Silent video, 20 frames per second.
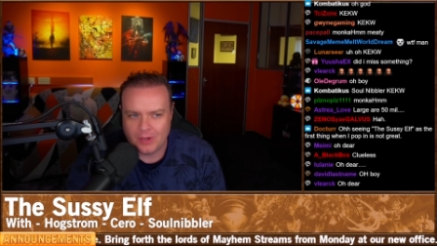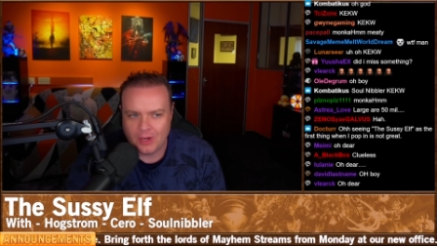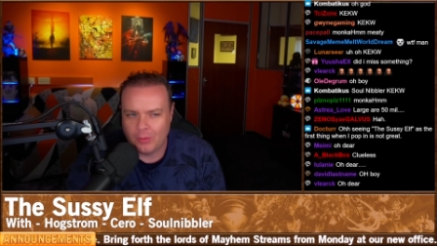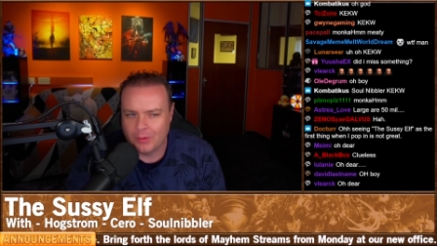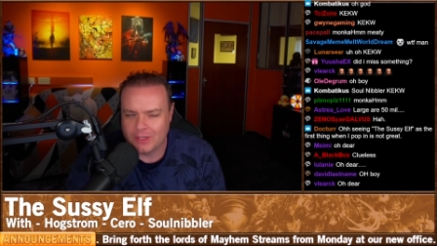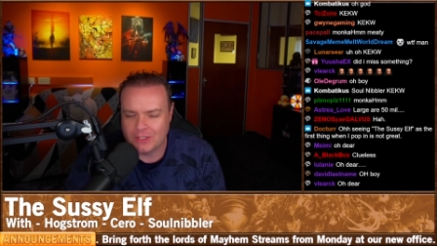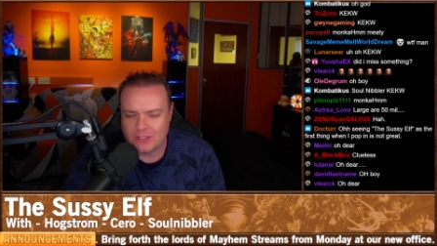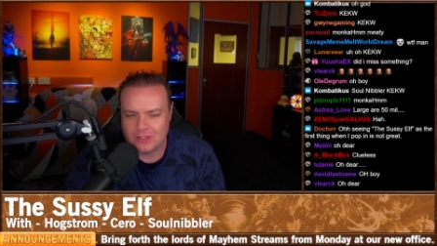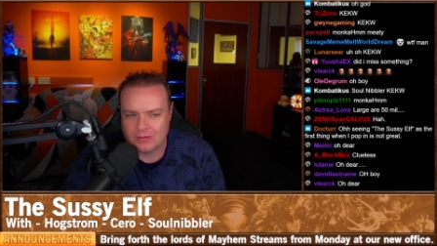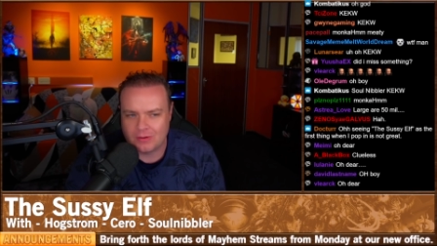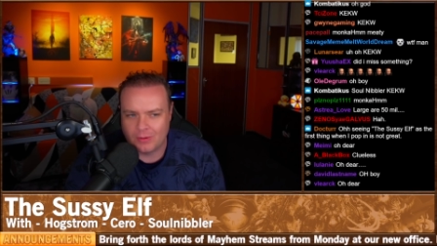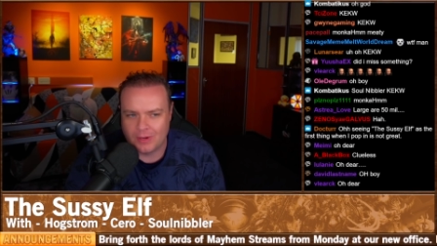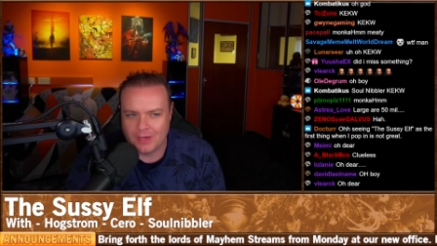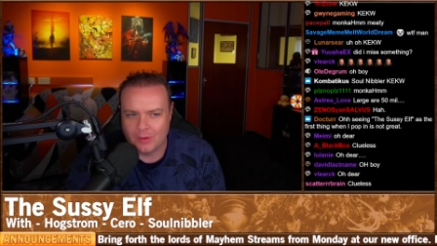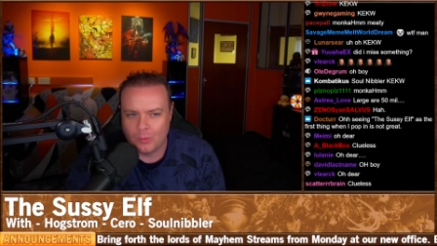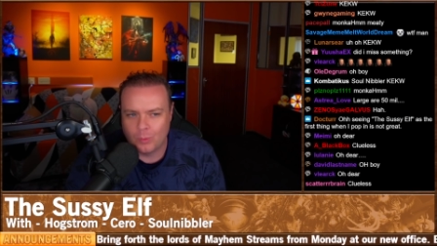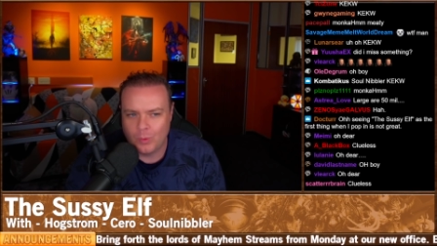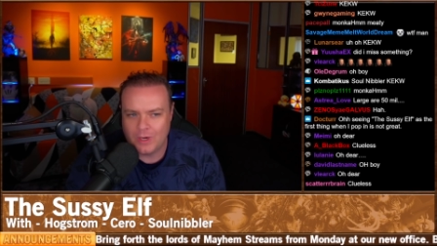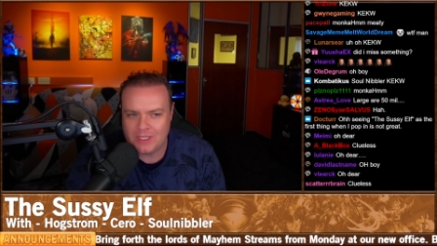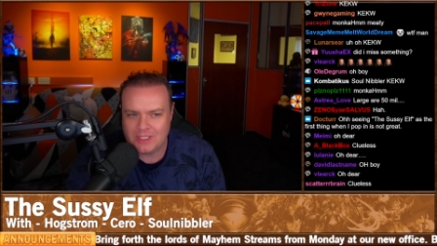always throwing
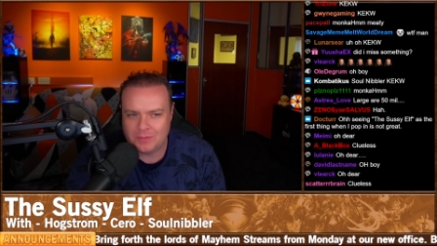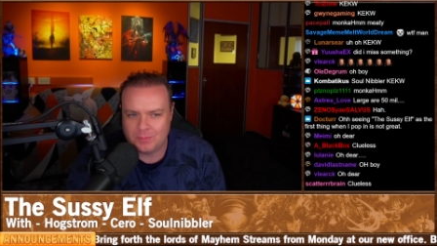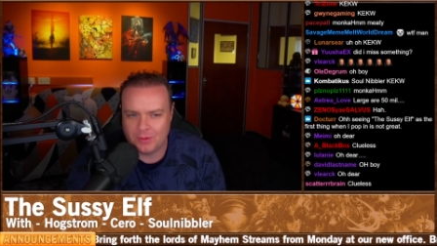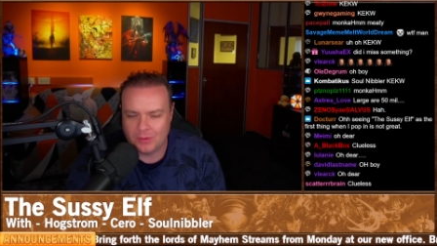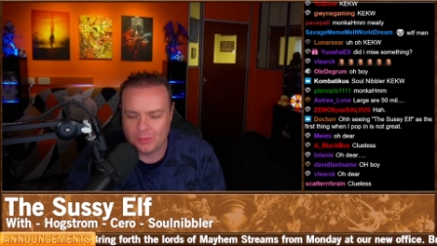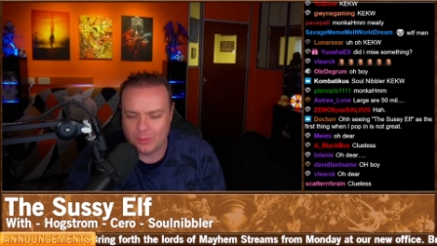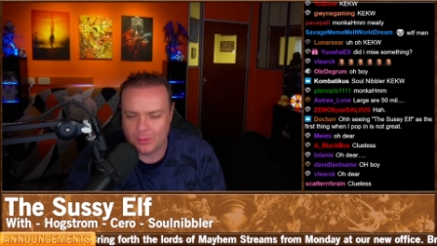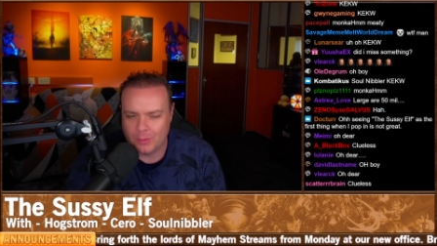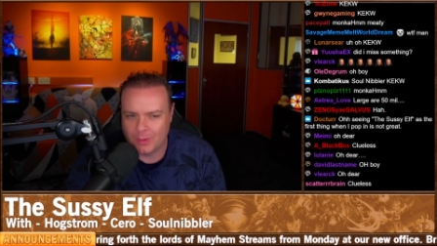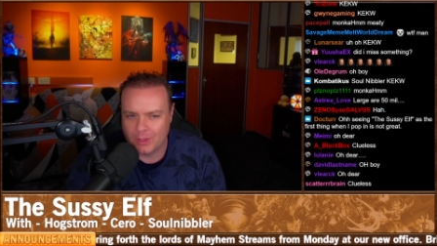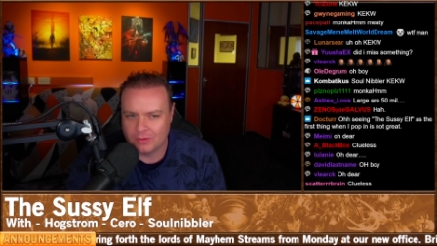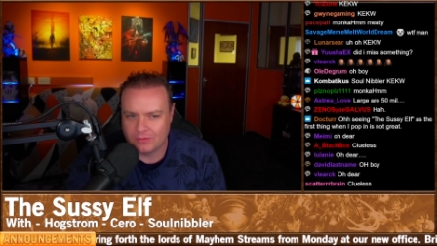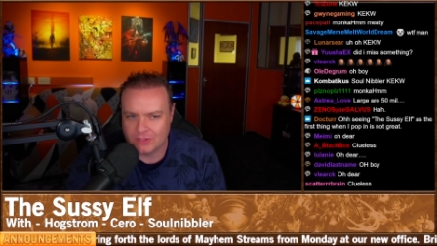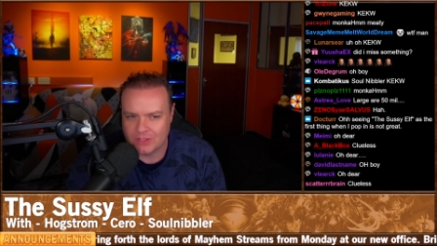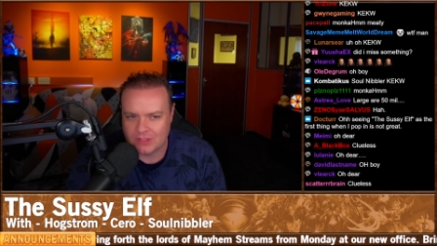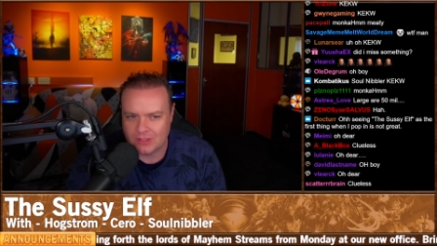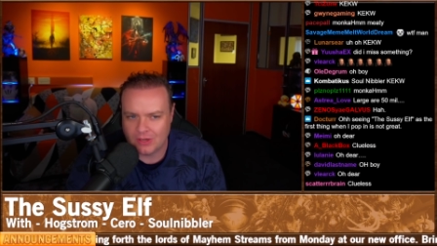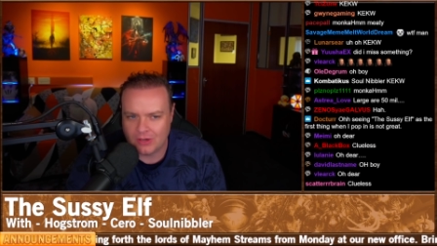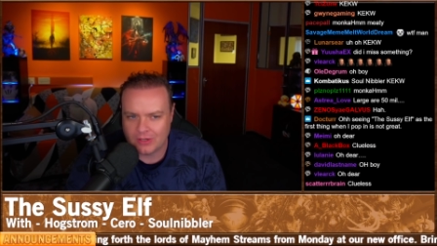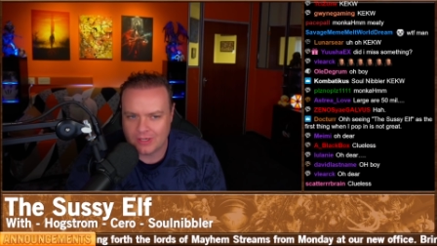a whisper when one of
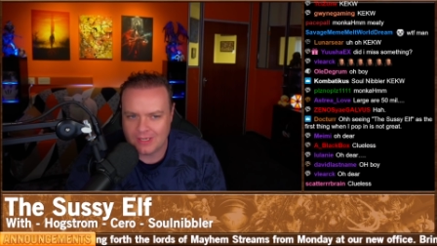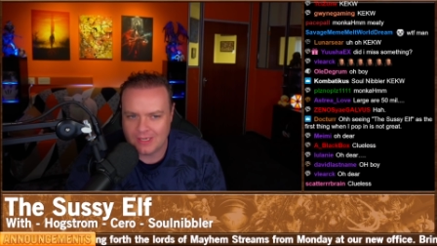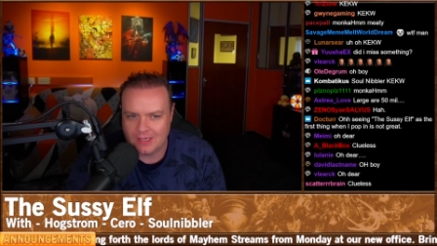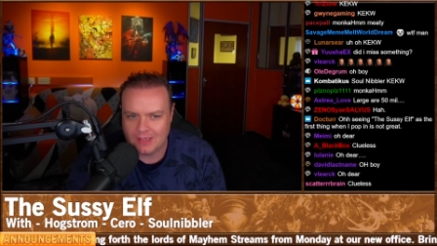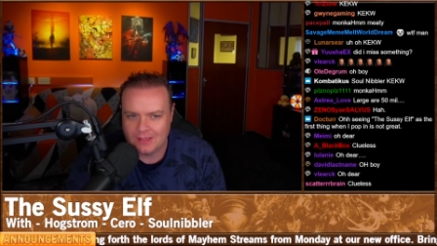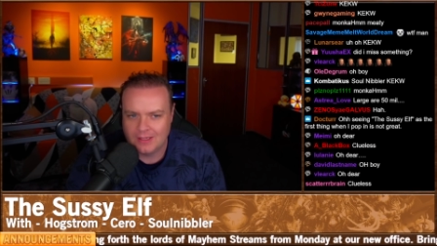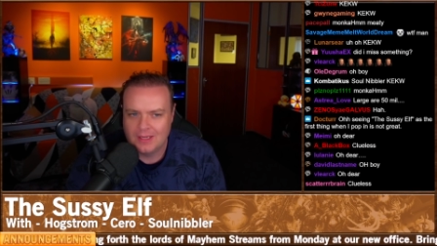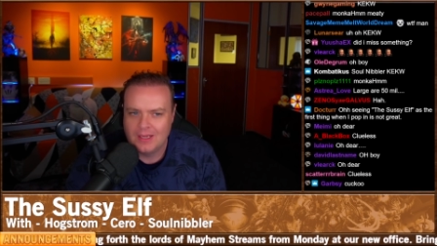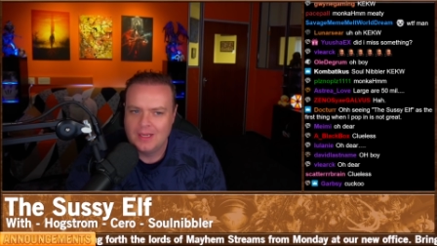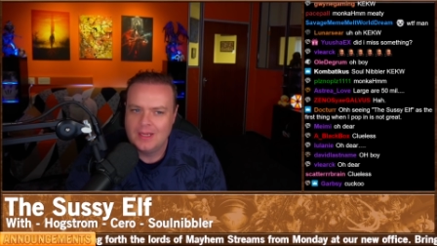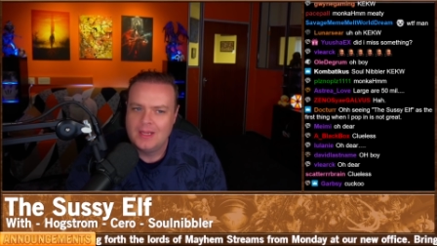us logged in,